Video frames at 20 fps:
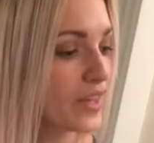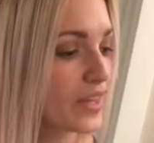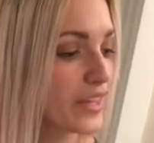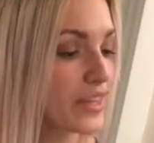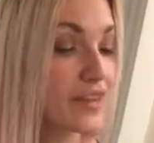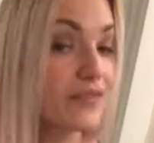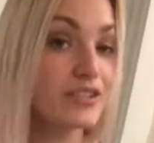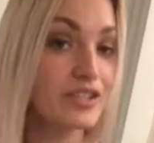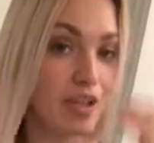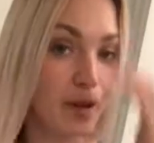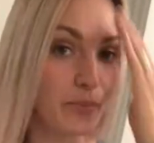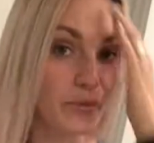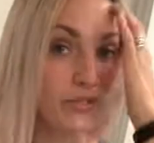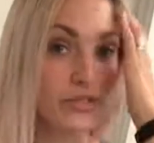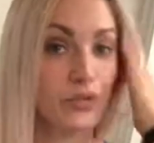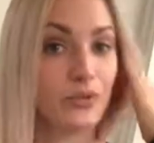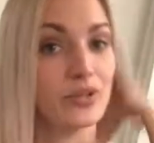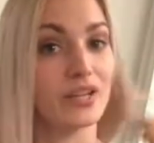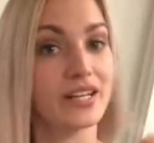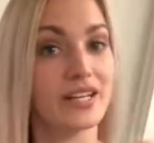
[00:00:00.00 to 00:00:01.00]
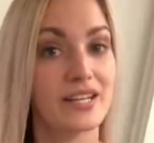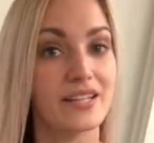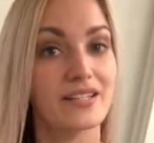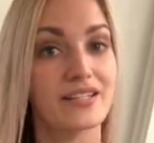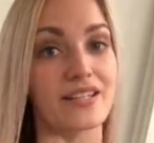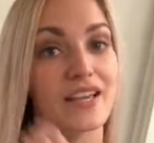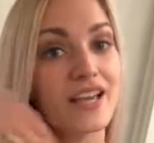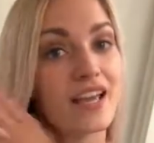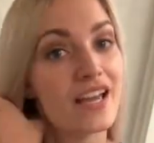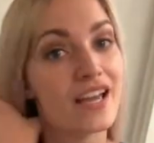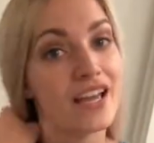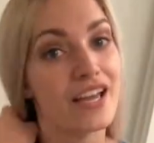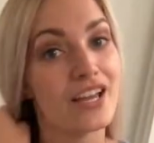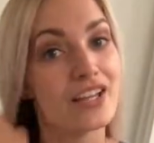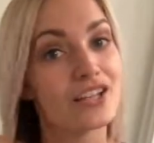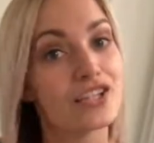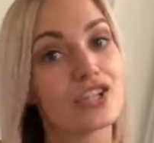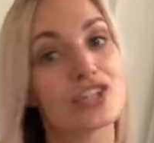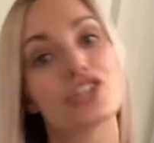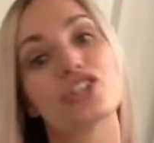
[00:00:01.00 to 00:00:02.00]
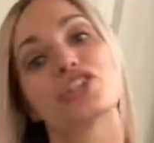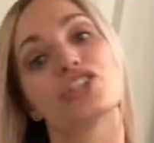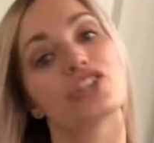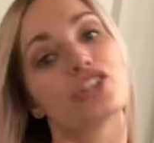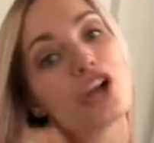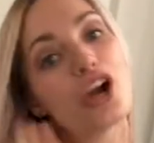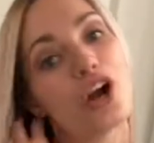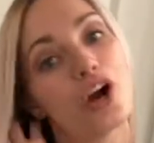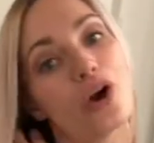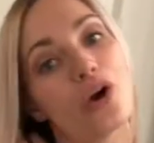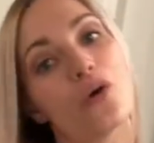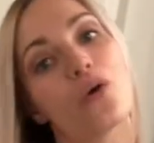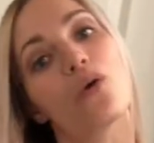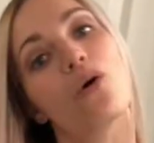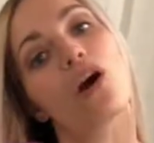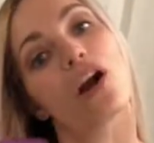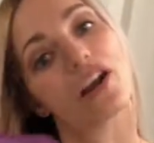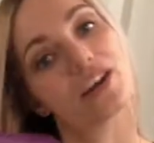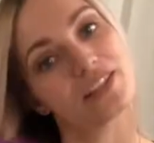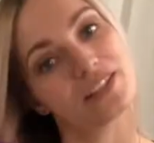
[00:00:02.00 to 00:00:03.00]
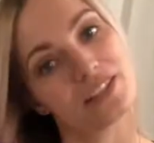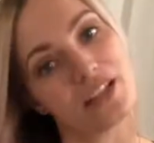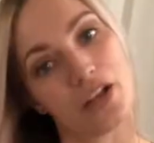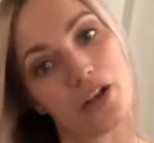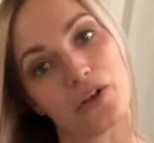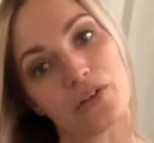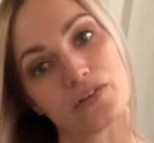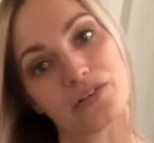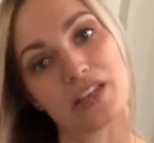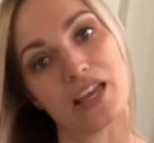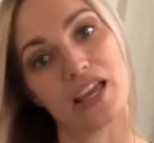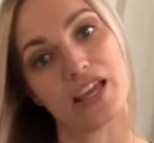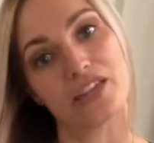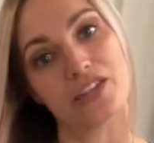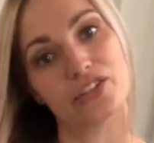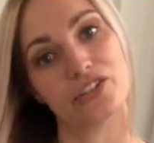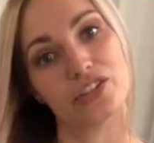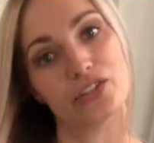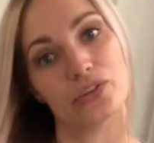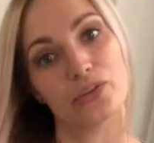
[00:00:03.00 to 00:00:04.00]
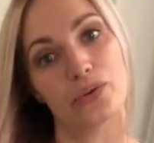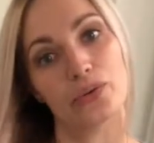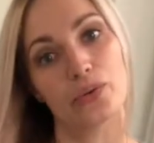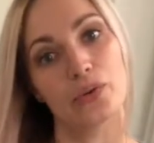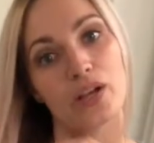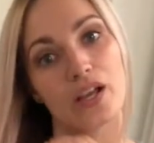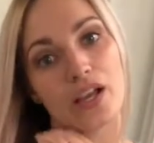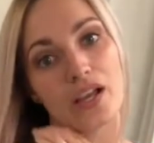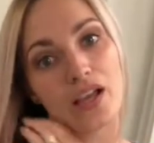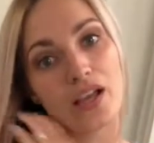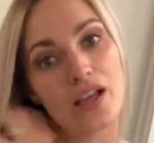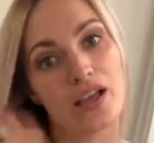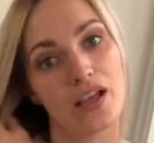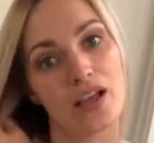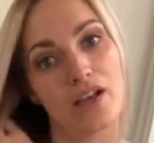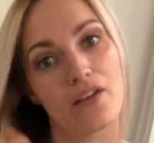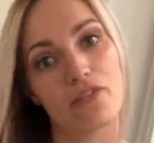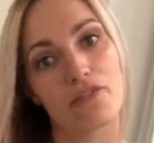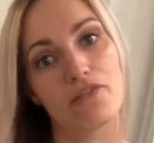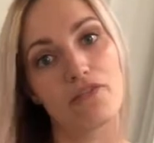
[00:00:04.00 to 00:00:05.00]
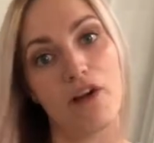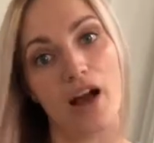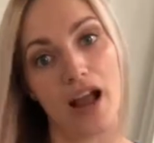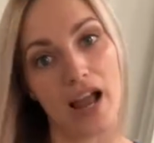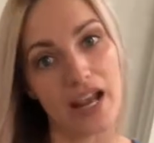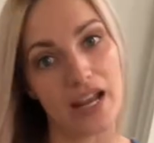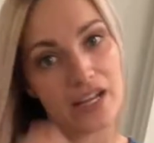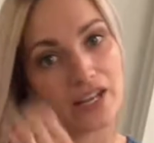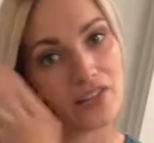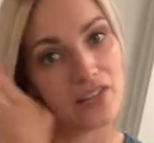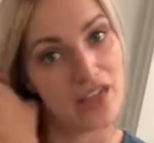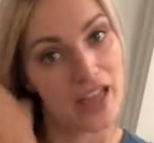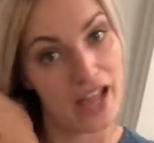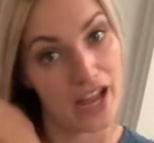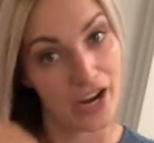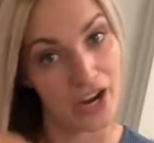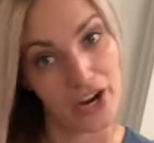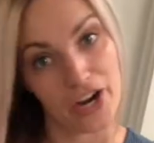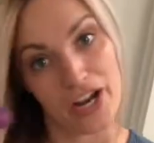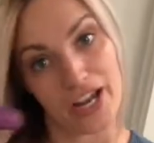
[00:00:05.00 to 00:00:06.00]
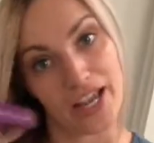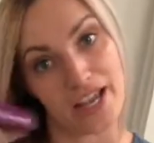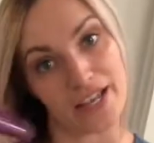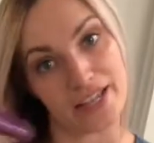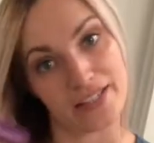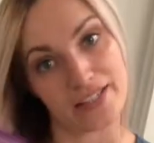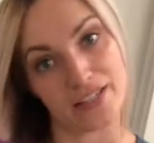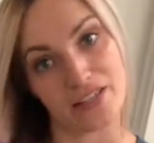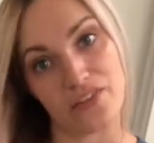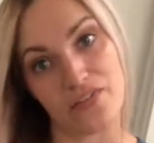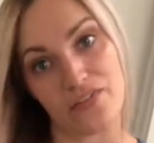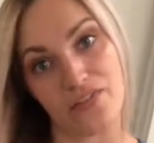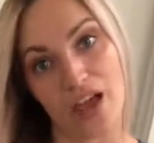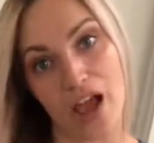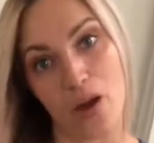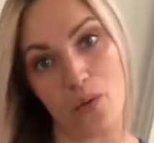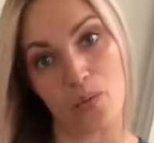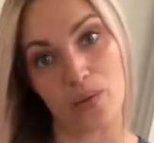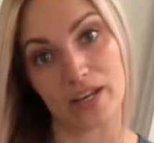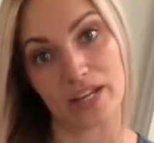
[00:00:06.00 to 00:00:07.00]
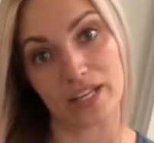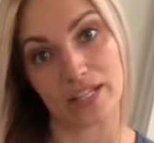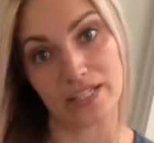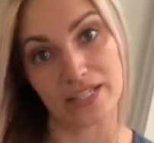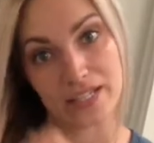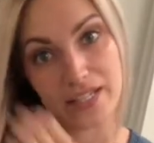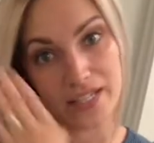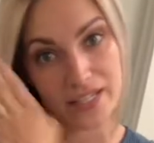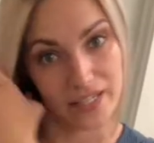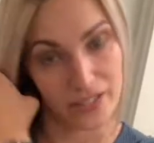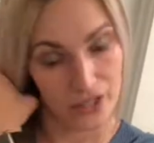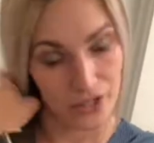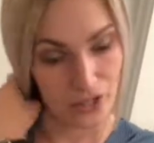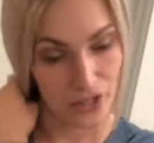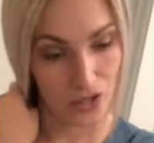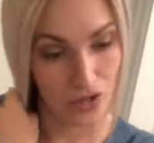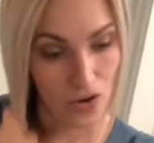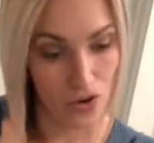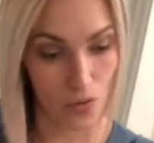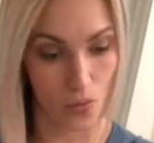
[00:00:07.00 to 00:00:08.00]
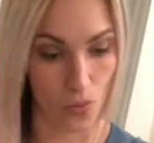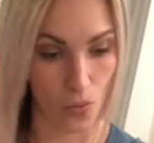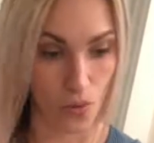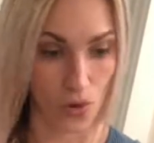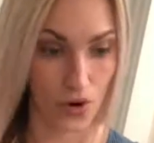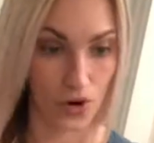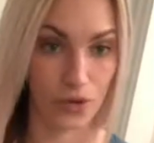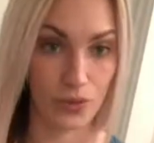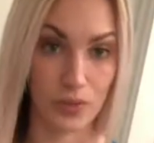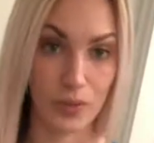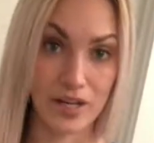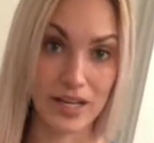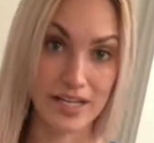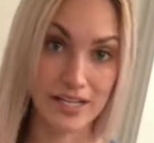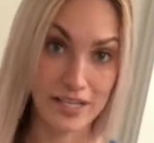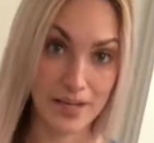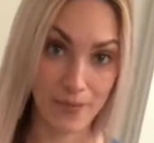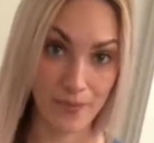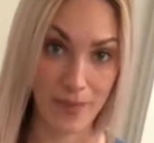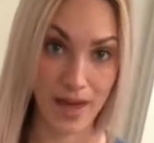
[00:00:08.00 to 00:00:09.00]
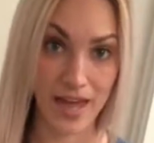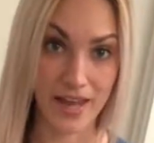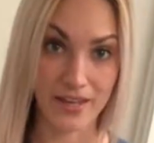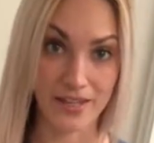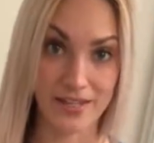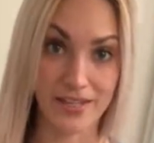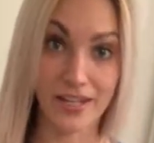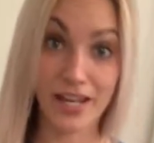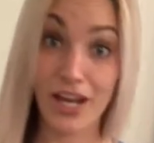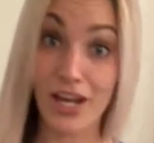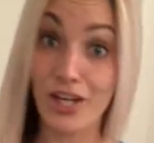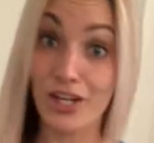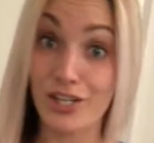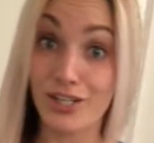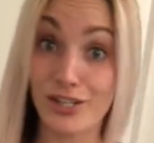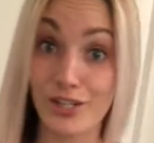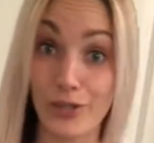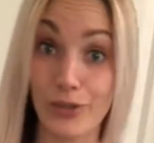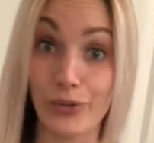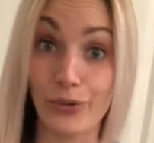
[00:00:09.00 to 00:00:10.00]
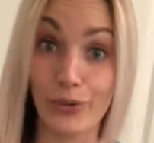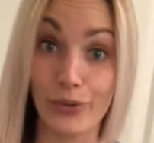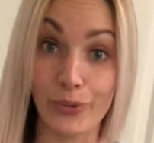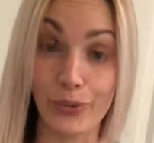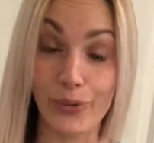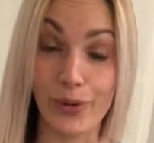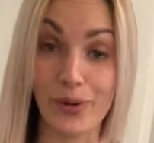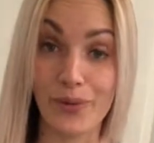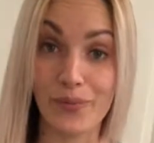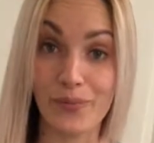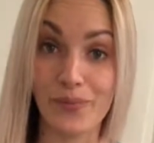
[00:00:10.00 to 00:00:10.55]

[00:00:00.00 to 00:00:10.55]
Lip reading: give us opportunities to show ourselves and to find the areas that we need to heal or we need to mend to